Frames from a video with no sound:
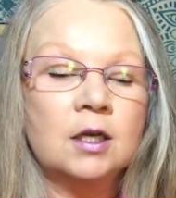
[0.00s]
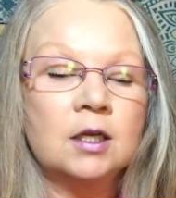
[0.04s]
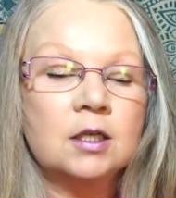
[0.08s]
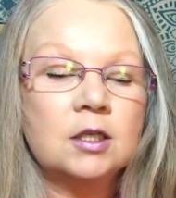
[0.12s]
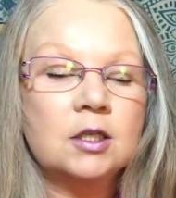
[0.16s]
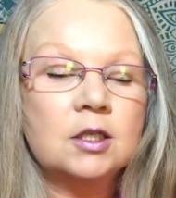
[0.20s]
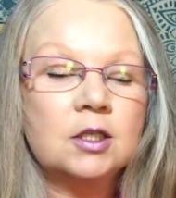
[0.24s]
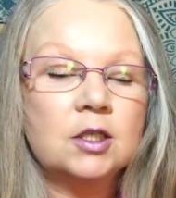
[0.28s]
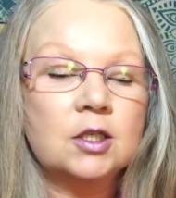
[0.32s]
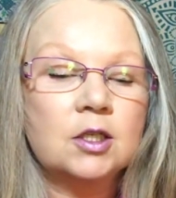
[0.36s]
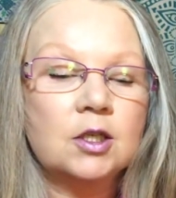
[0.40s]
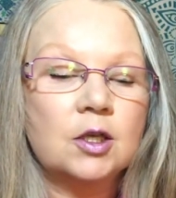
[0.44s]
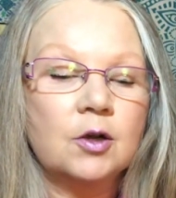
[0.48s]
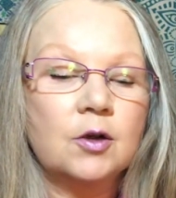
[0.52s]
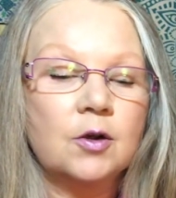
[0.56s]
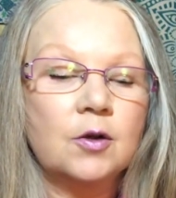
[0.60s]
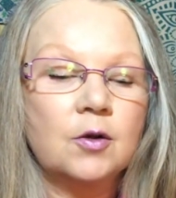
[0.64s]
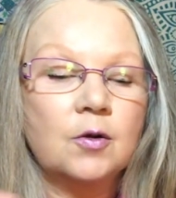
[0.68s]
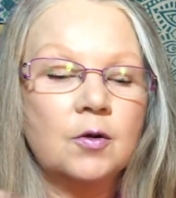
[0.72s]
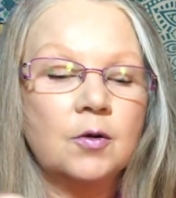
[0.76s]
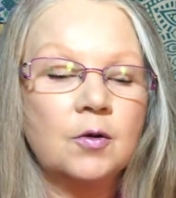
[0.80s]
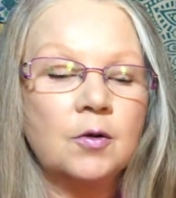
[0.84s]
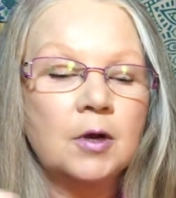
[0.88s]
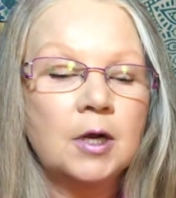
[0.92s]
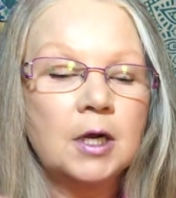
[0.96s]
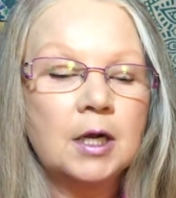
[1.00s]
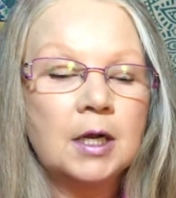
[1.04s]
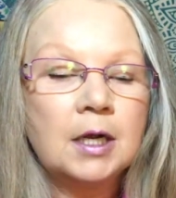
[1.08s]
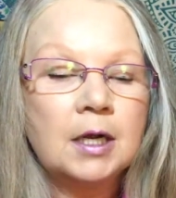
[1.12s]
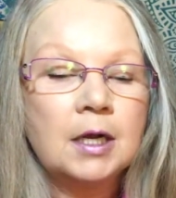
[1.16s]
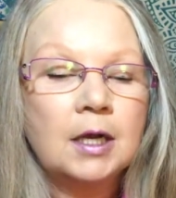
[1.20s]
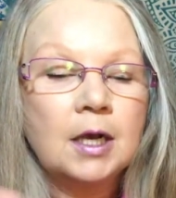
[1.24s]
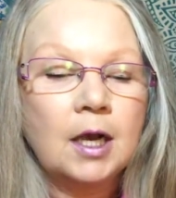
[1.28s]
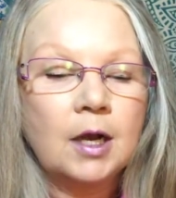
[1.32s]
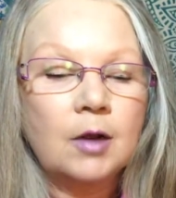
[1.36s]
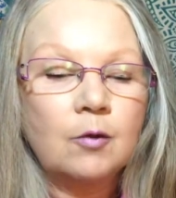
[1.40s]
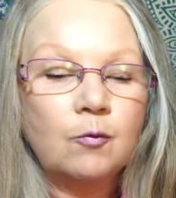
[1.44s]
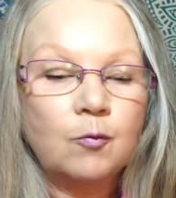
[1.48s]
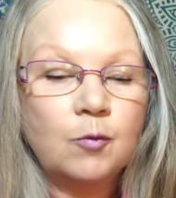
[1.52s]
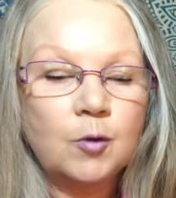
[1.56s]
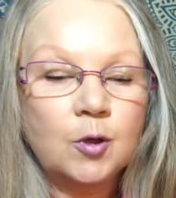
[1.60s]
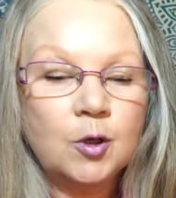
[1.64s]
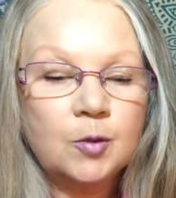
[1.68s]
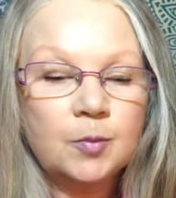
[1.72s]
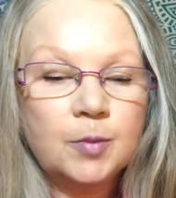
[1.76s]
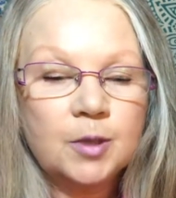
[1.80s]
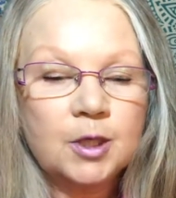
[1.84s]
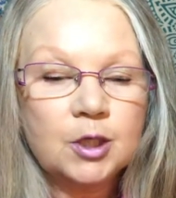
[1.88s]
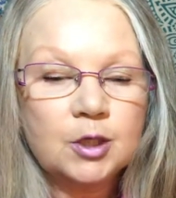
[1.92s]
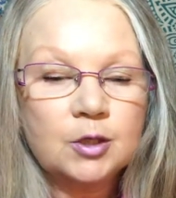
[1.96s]
So I will
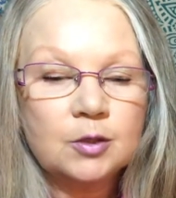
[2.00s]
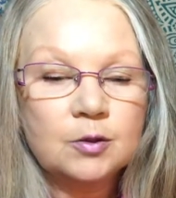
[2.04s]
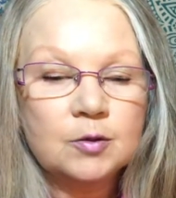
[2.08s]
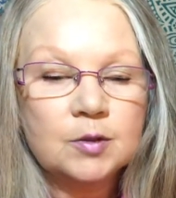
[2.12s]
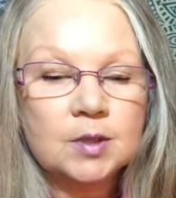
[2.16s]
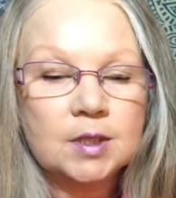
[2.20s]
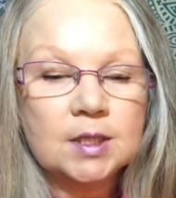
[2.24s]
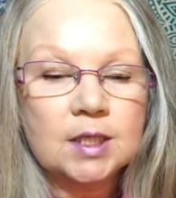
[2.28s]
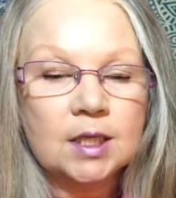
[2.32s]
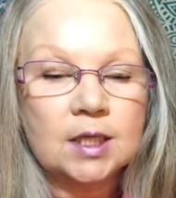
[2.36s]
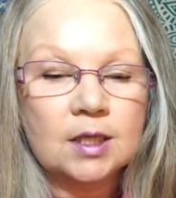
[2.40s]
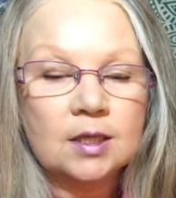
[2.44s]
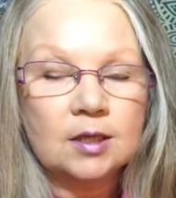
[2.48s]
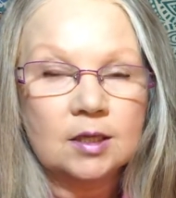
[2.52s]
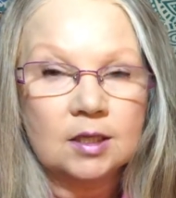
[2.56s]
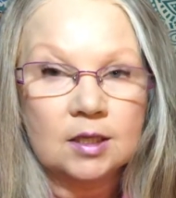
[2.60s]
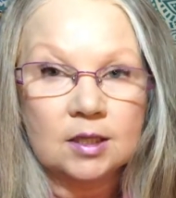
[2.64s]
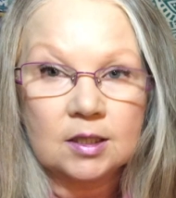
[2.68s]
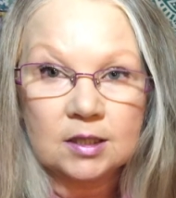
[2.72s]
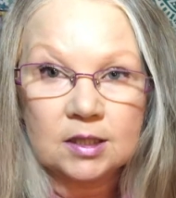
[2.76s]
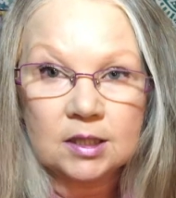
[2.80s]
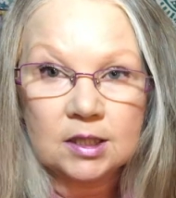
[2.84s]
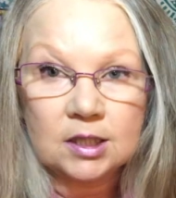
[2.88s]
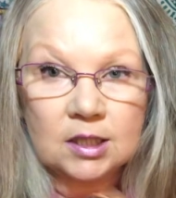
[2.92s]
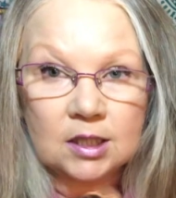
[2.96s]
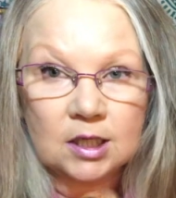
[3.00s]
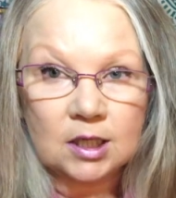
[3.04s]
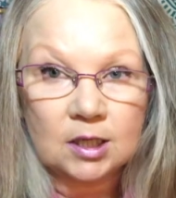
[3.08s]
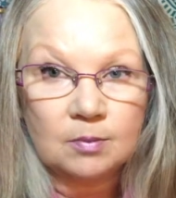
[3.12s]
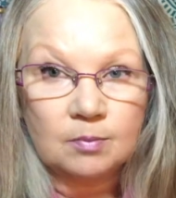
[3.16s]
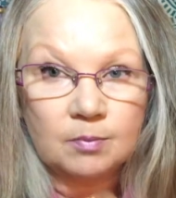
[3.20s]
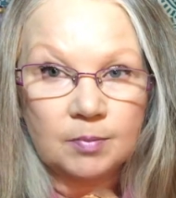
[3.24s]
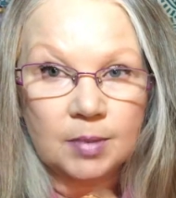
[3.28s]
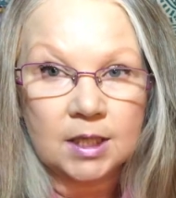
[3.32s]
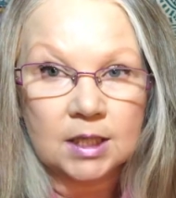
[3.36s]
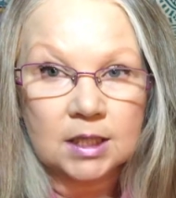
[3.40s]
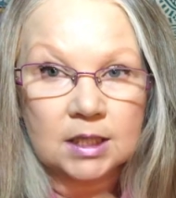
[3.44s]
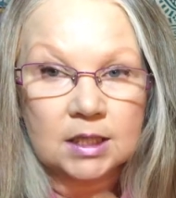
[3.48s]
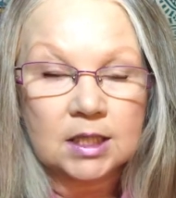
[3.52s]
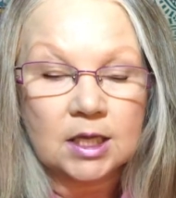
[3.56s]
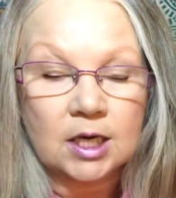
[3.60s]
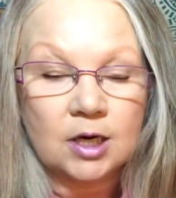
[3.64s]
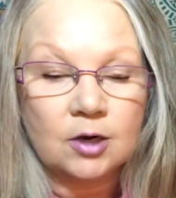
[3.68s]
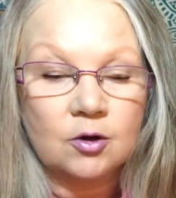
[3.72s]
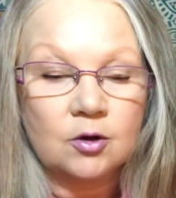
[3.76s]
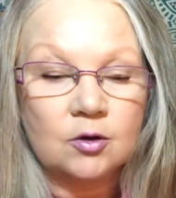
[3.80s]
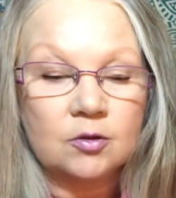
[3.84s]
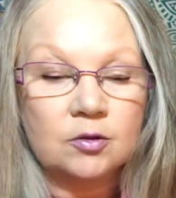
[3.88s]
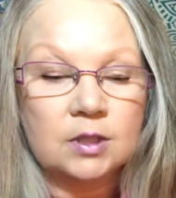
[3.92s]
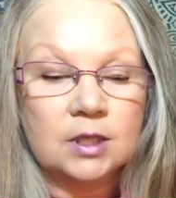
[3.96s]
be using the Steampunk
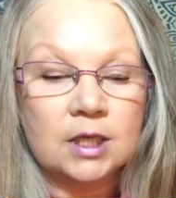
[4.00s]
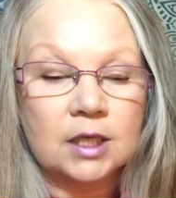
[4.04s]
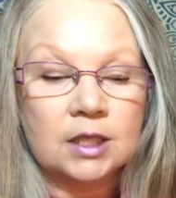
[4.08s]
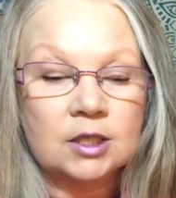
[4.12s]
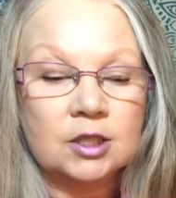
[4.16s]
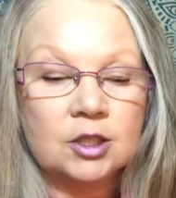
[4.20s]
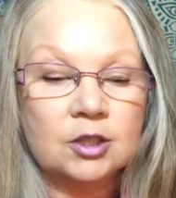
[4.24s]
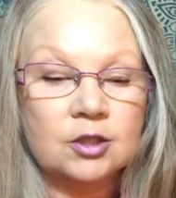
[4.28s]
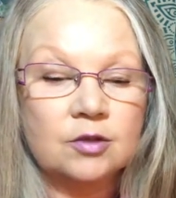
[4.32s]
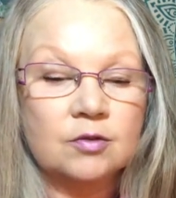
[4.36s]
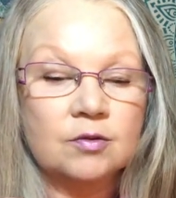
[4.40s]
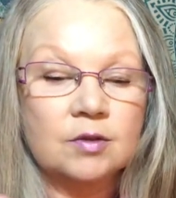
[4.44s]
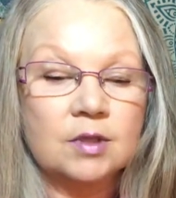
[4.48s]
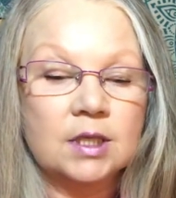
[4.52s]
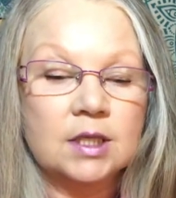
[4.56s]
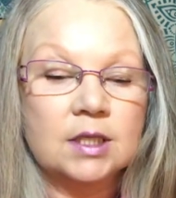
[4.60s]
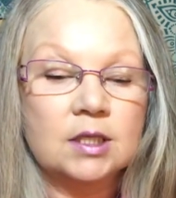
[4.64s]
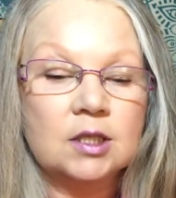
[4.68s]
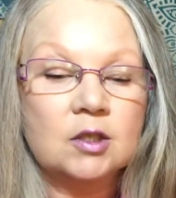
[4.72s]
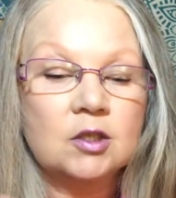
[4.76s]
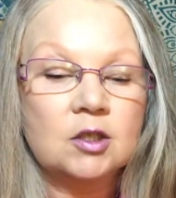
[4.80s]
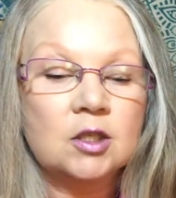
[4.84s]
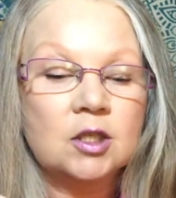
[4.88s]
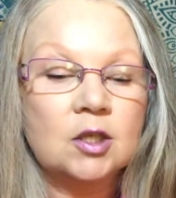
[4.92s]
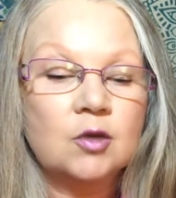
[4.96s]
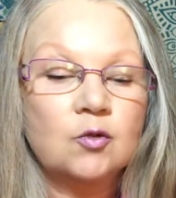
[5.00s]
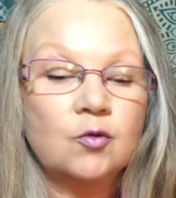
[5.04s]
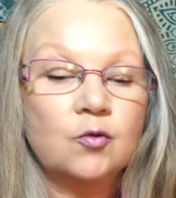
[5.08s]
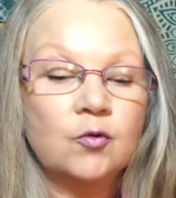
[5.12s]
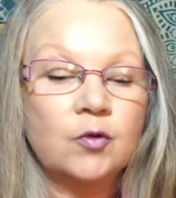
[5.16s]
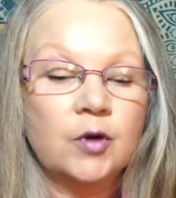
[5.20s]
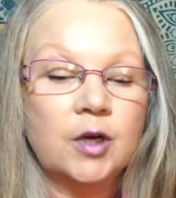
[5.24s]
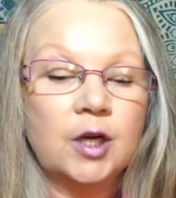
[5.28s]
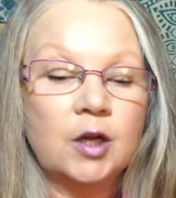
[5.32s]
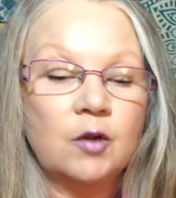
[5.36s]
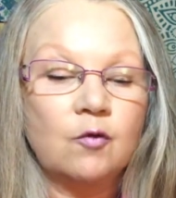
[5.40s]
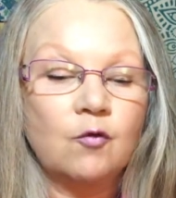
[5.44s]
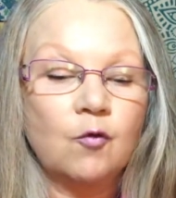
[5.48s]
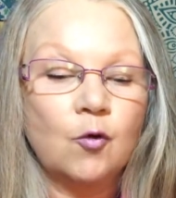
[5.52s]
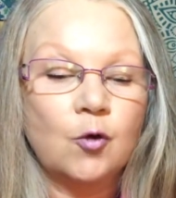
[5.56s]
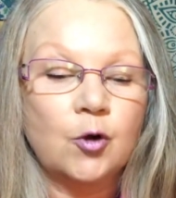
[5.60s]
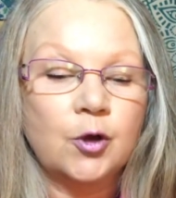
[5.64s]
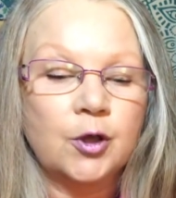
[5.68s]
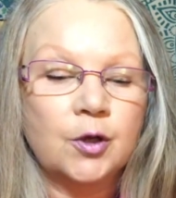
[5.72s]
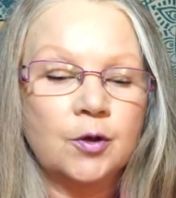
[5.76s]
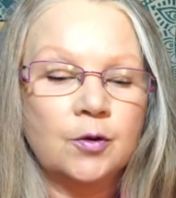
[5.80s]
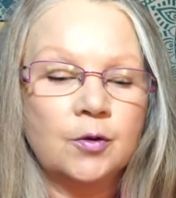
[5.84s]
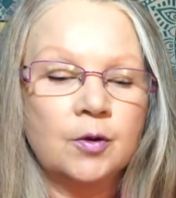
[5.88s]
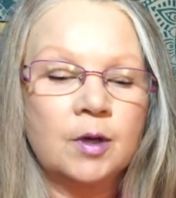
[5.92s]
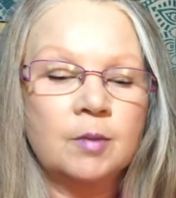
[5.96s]
Tarot deck to do this reading for
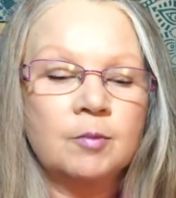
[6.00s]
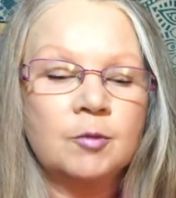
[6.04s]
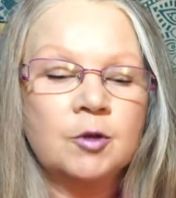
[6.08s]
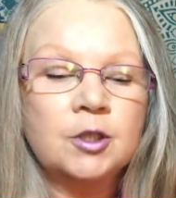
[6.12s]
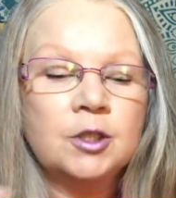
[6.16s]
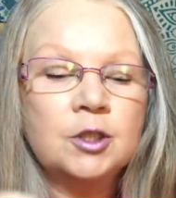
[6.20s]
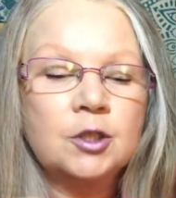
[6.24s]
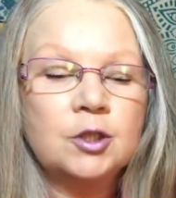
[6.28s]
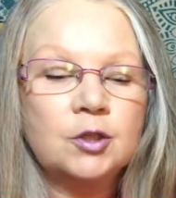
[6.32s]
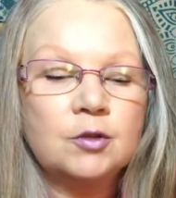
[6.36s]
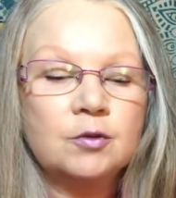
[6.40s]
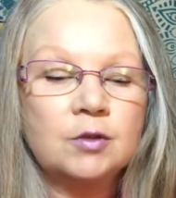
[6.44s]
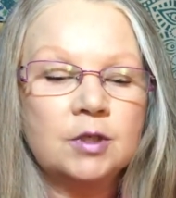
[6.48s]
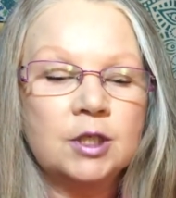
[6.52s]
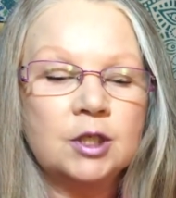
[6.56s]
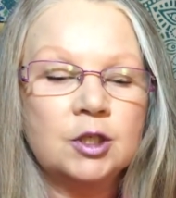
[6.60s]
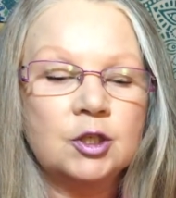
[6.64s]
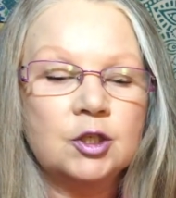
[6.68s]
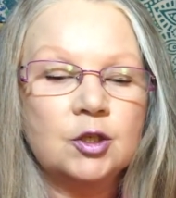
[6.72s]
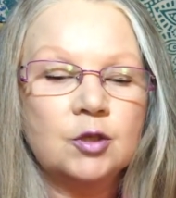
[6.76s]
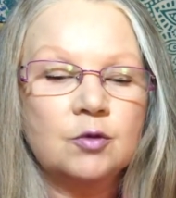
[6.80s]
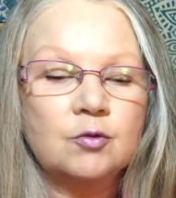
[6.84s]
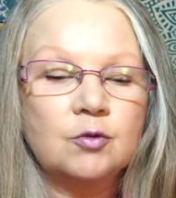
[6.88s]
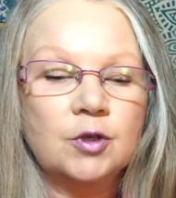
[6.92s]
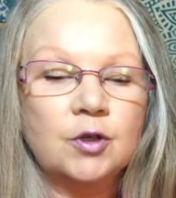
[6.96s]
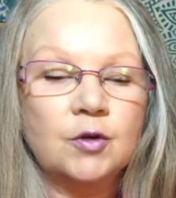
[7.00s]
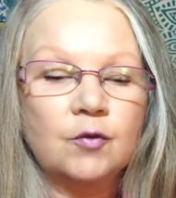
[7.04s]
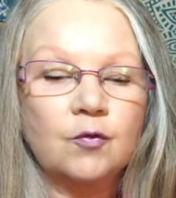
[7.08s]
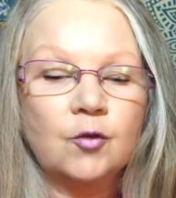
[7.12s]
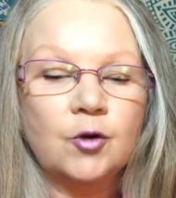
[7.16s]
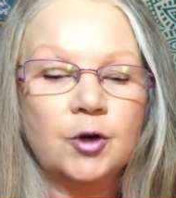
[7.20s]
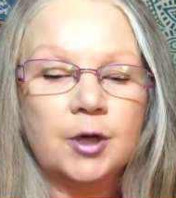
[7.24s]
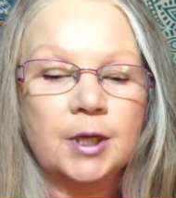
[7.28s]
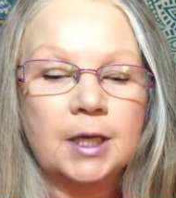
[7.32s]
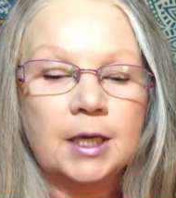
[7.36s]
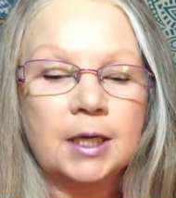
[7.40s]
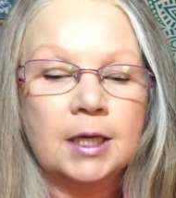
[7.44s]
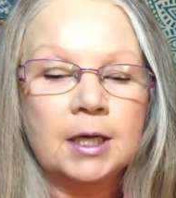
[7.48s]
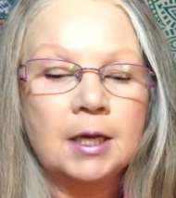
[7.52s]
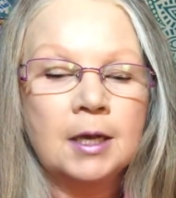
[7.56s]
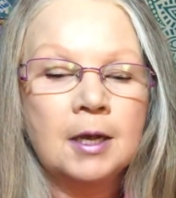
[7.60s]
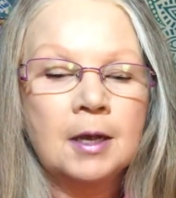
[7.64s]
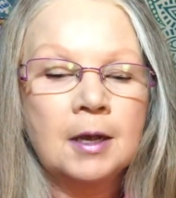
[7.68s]
you. I'm going to do an intuitive read.